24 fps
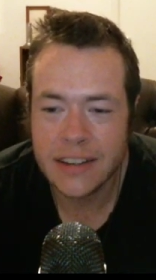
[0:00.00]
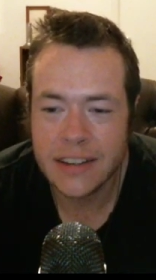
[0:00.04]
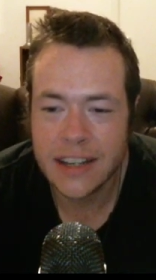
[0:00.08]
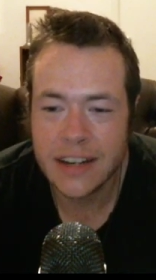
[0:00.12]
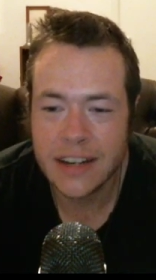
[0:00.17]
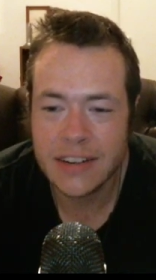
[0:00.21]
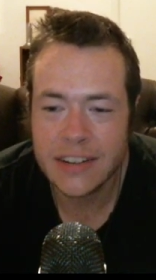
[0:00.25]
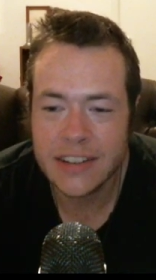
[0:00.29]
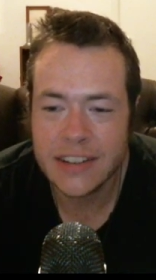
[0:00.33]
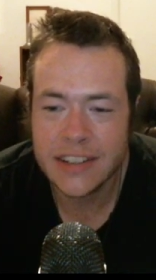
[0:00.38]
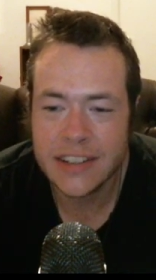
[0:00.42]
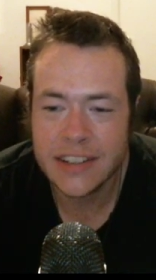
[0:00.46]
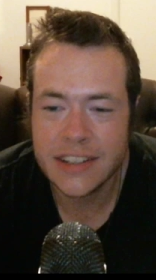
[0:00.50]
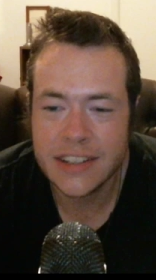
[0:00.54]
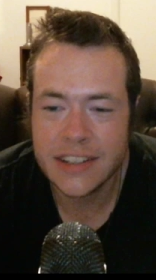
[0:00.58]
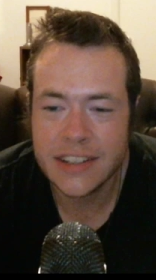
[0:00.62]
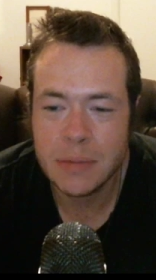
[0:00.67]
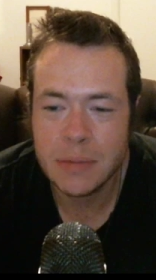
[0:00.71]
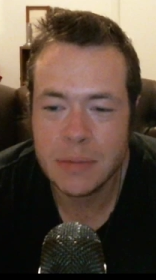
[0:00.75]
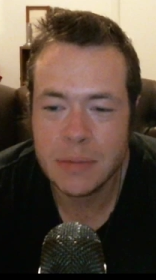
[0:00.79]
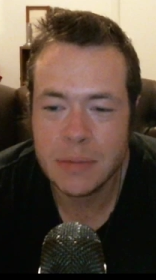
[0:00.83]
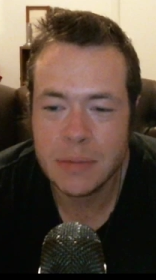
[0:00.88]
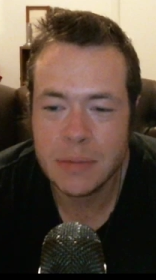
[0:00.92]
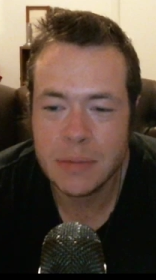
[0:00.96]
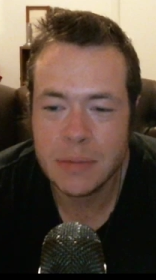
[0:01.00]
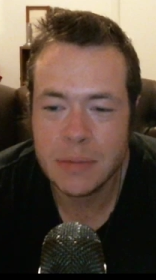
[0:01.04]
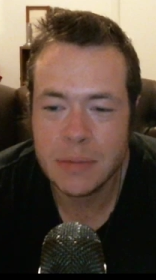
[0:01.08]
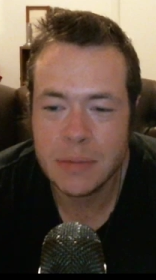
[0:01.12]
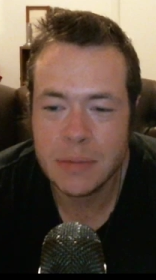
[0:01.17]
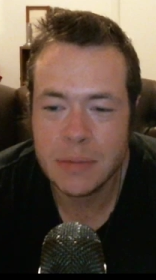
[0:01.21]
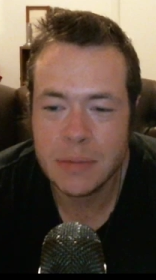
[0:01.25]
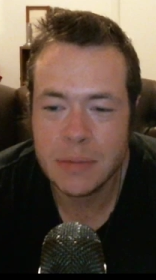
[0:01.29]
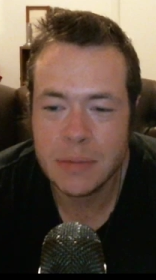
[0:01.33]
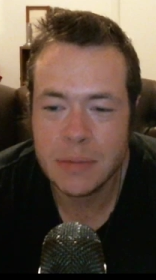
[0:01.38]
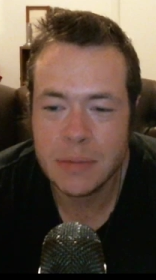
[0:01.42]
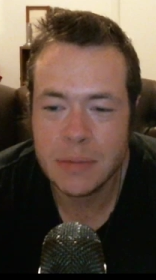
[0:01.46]
Guarantee he'd make the
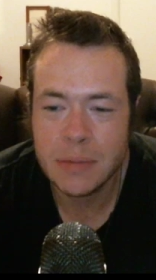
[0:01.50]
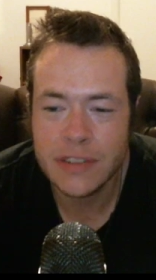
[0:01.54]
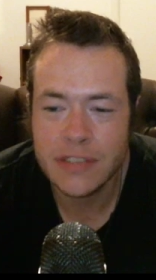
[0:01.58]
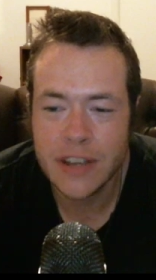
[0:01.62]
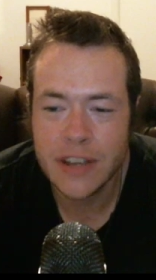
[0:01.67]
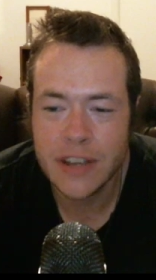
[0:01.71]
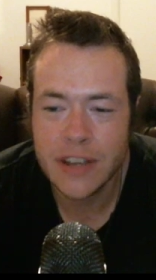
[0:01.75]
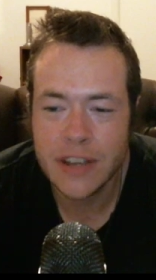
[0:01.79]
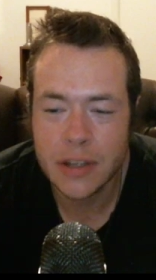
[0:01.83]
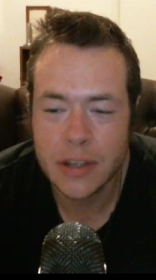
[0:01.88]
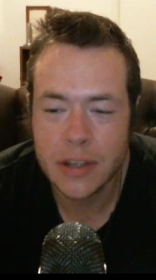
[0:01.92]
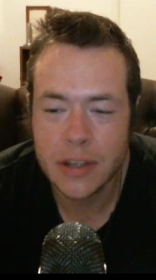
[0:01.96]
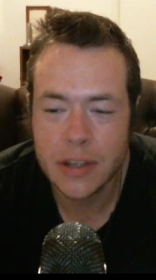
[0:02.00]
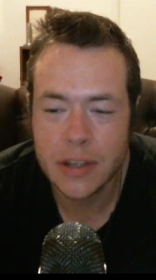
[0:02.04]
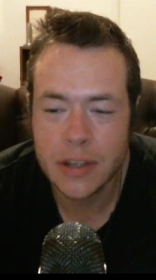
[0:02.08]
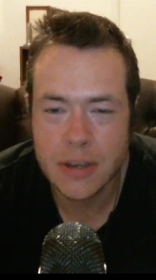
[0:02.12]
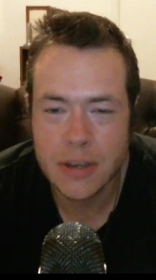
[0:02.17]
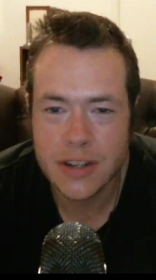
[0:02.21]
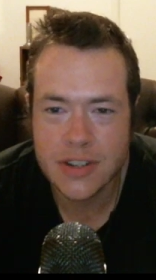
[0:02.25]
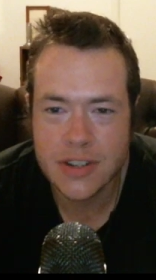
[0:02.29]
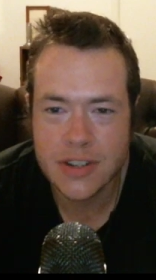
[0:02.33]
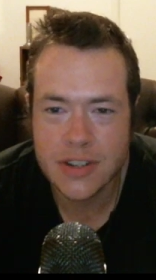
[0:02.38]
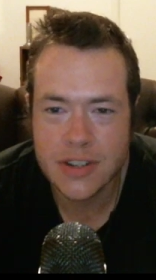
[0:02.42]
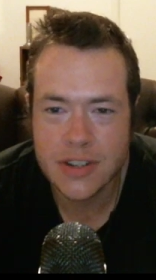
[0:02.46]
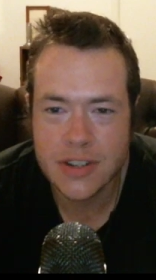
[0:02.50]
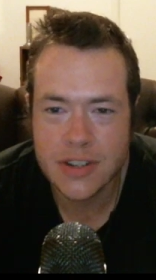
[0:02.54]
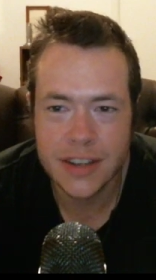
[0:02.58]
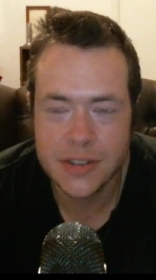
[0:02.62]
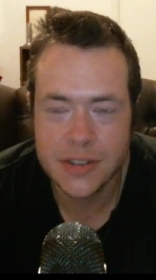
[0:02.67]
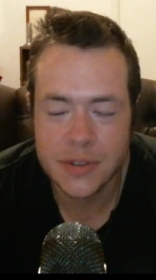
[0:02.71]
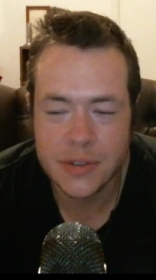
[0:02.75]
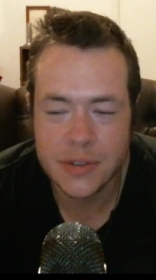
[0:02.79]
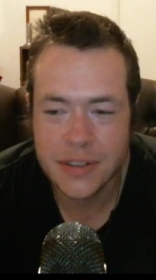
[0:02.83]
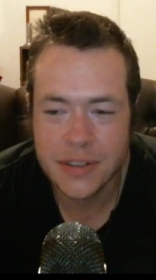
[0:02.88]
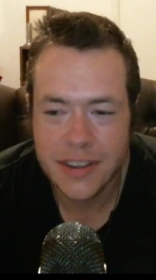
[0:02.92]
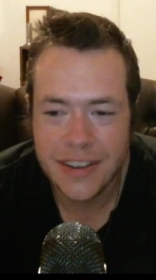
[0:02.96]
whole Seed family his bitch. Yeah,
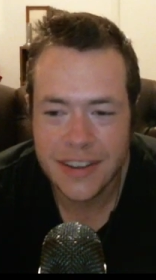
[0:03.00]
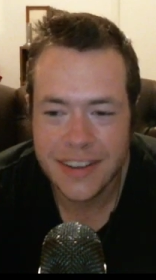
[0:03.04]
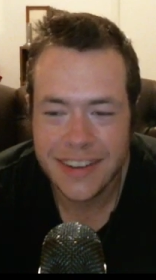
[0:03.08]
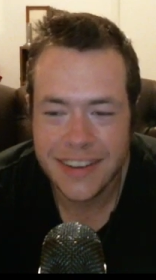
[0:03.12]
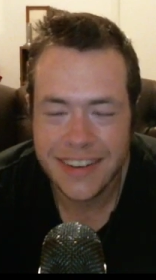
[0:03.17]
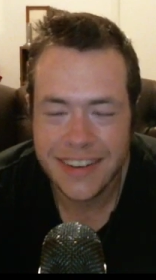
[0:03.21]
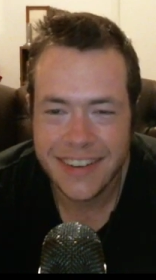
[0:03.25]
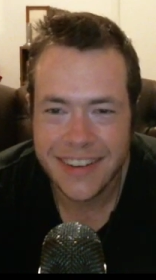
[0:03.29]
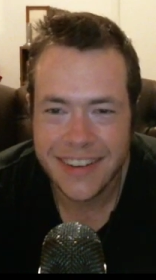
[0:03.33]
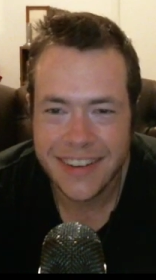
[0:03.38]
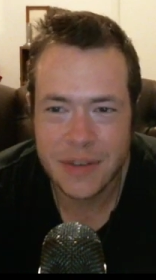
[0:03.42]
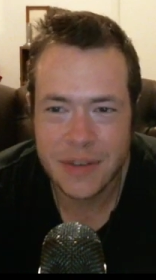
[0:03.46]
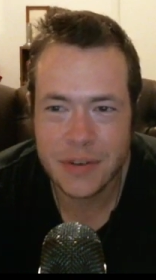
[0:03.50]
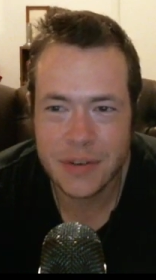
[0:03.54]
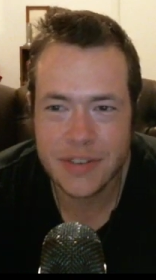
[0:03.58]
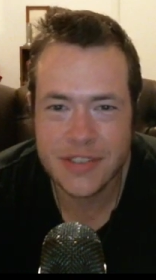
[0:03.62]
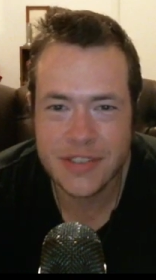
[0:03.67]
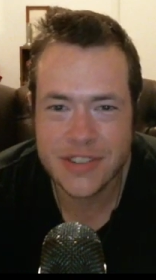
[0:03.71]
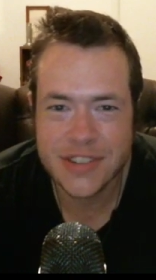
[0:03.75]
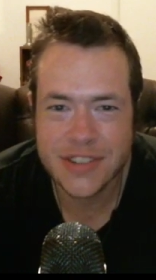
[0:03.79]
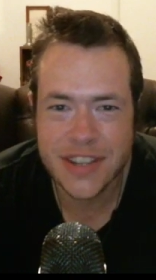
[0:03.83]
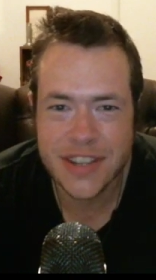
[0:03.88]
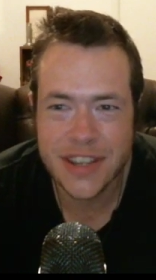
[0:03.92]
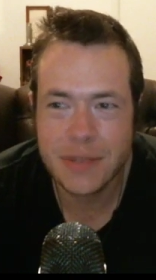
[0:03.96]
dude. He would have just,